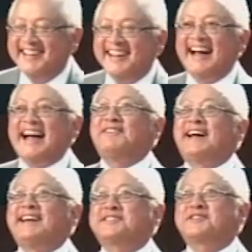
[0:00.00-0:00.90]
have
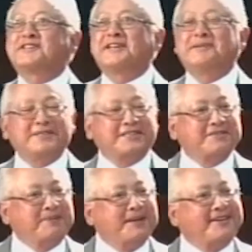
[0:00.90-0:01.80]
had discussion, Mr.
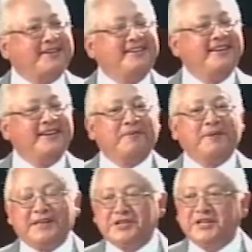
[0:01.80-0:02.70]
Speaker,
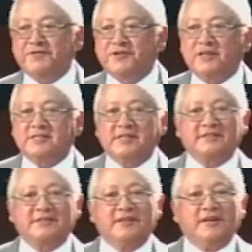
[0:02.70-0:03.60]
with the Chief
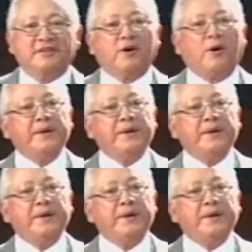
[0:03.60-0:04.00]
Justice so we